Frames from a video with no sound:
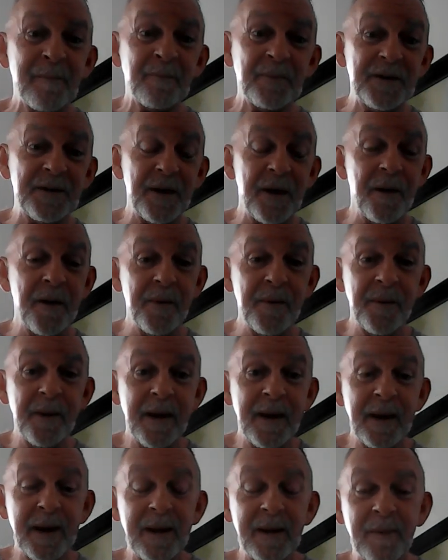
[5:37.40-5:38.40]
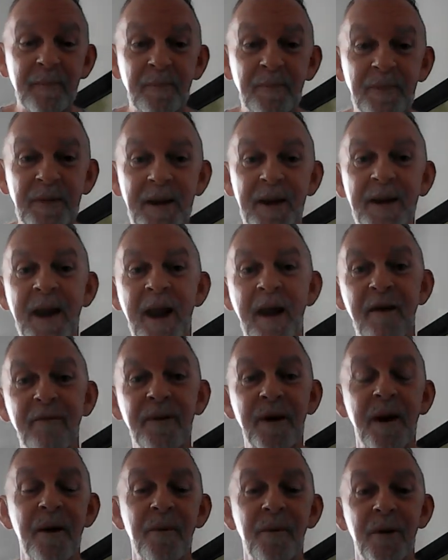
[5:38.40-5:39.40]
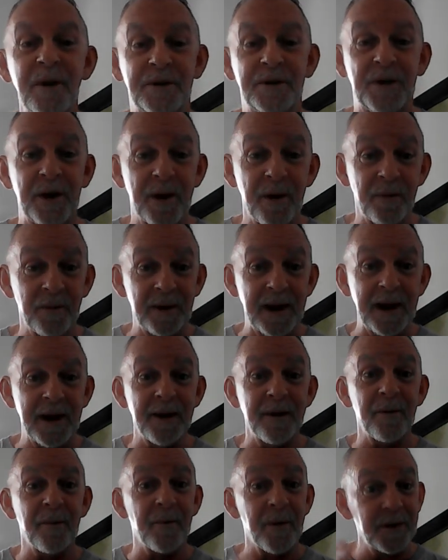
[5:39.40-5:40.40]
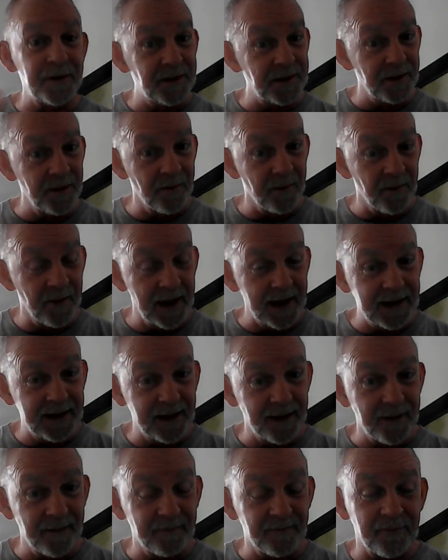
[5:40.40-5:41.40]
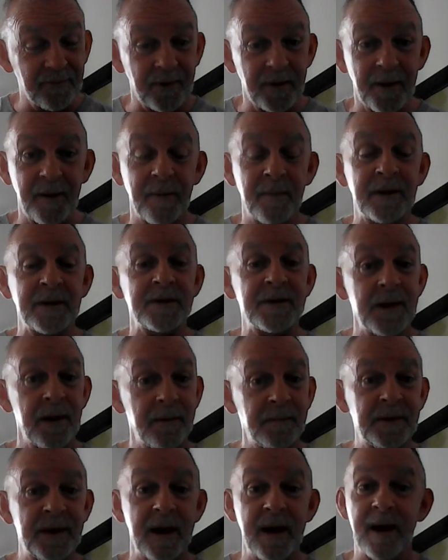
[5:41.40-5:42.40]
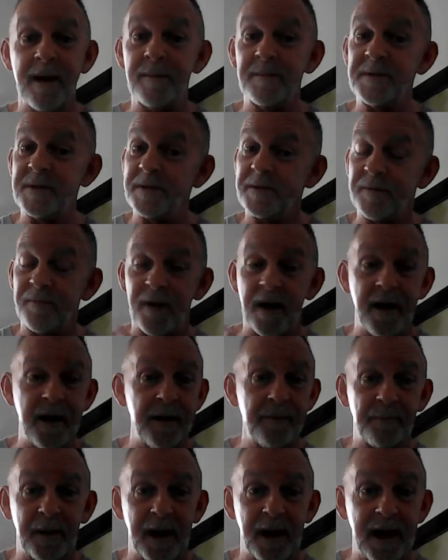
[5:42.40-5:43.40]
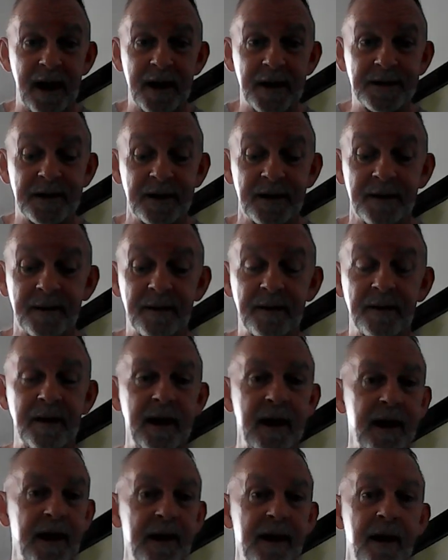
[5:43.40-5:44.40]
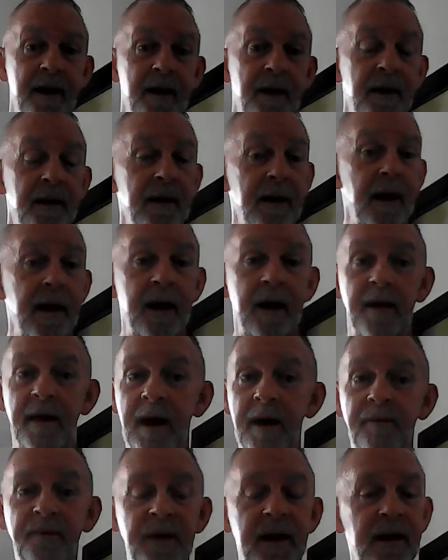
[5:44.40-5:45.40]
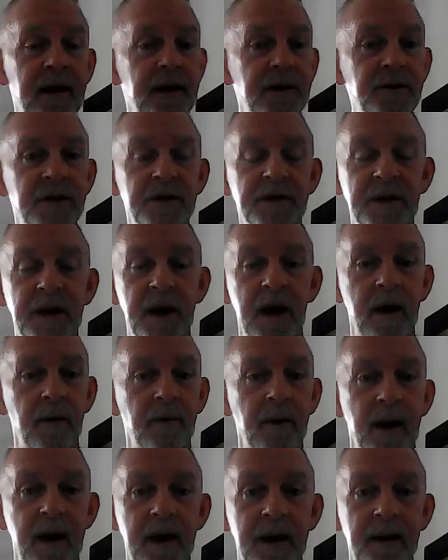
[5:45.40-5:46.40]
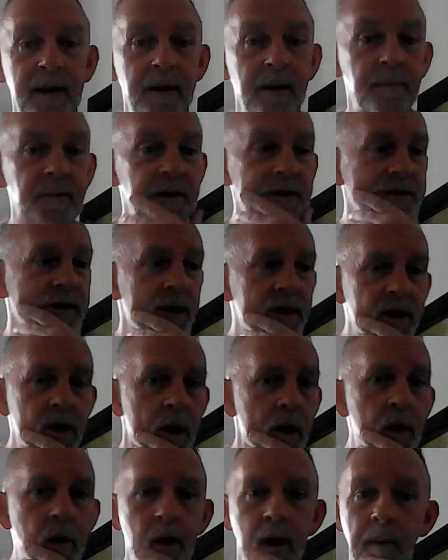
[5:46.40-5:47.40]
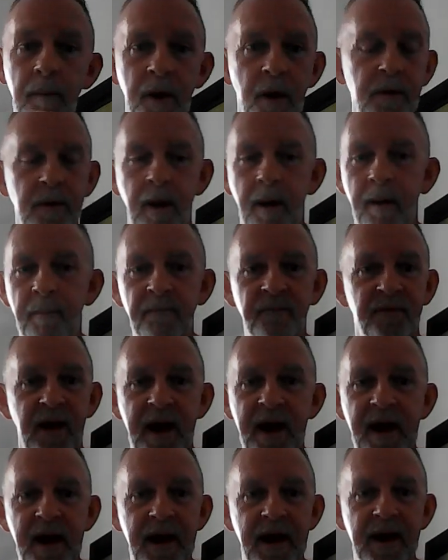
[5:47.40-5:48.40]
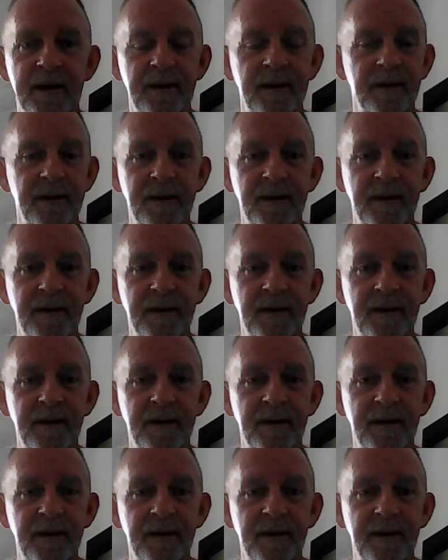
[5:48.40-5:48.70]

so you never know what you're going to get or what you're going to wake up from, and sometimes it's very pleasant. And uh, that fella just got right up. He's like, no, I'm, I'm fine.